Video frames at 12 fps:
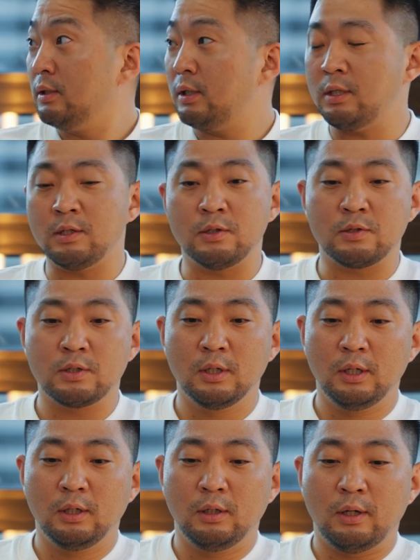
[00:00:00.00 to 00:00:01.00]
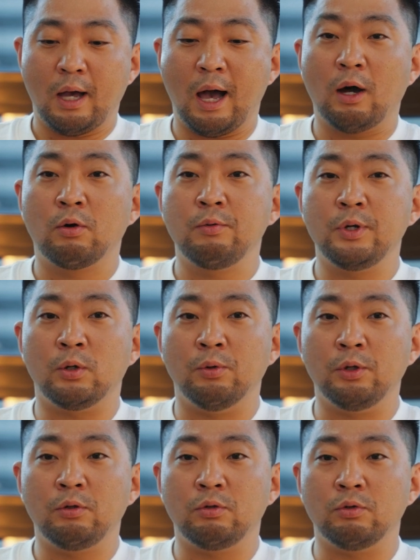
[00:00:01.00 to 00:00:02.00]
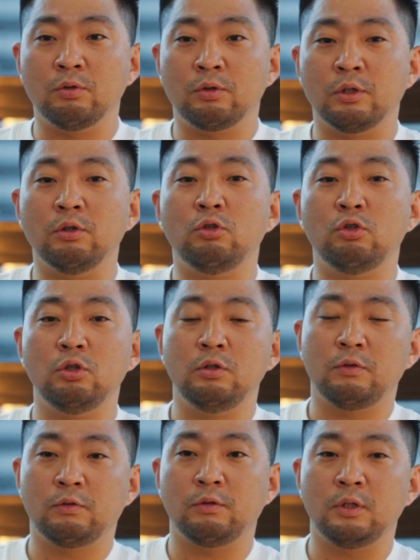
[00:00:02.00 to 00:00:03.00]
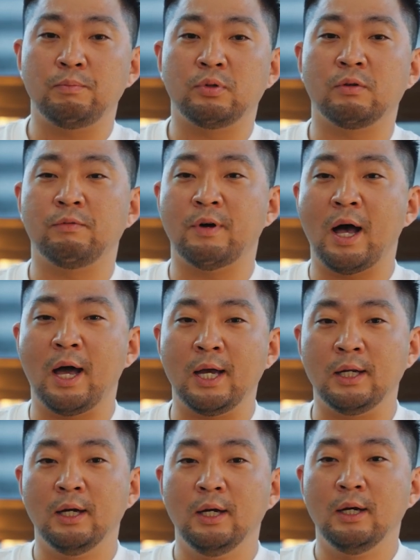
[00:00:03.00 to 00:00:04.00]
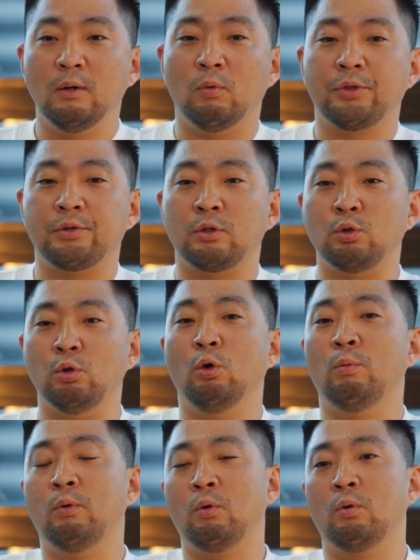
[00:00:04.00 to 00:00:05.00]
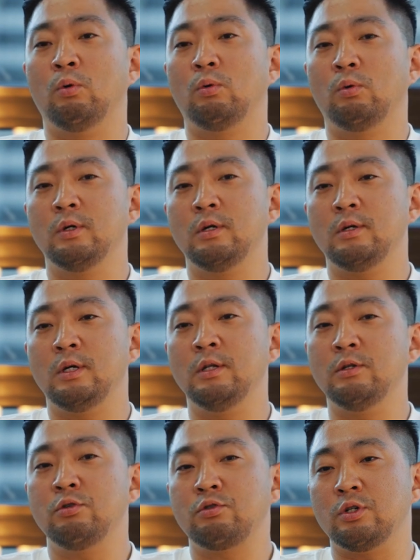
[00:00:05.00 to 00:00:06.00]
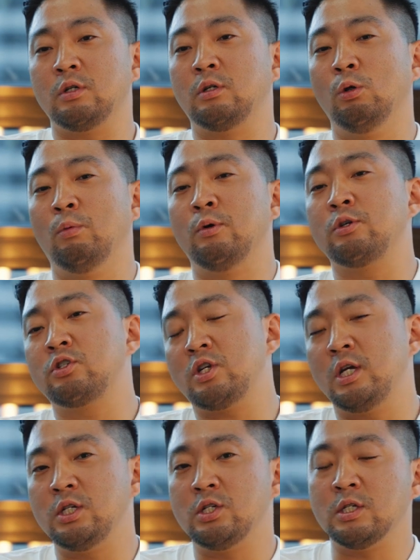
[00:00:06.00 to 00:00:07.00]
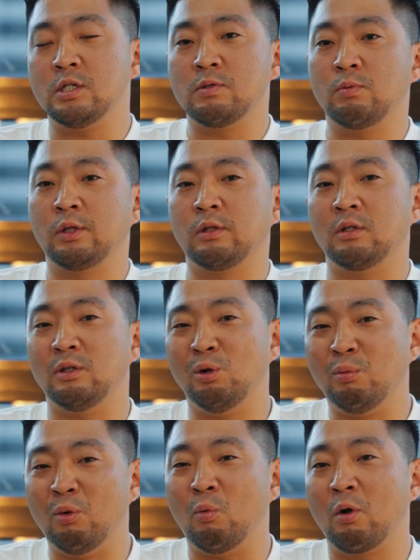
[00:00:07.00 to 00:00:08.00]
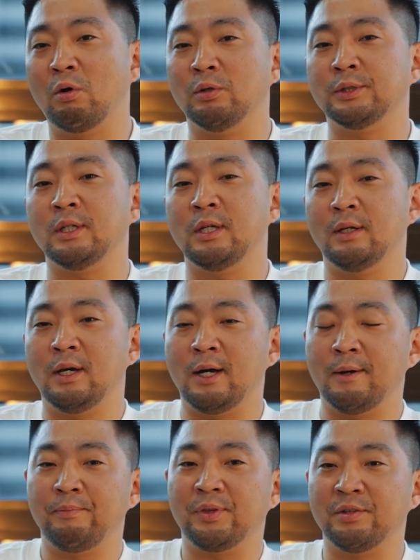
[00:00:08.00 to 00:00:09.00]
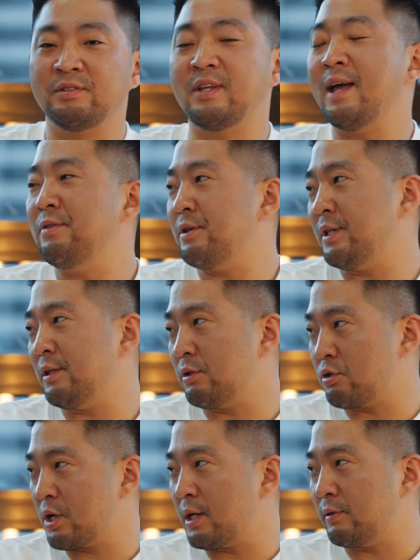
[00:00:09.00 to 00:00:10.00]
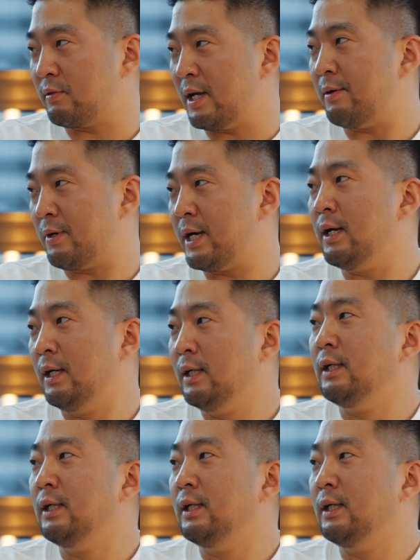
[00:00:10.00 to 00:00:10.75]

is, how are we going to continuously provide what the global industry, global exchanges, what the global world, the standard that they're trying to set, right?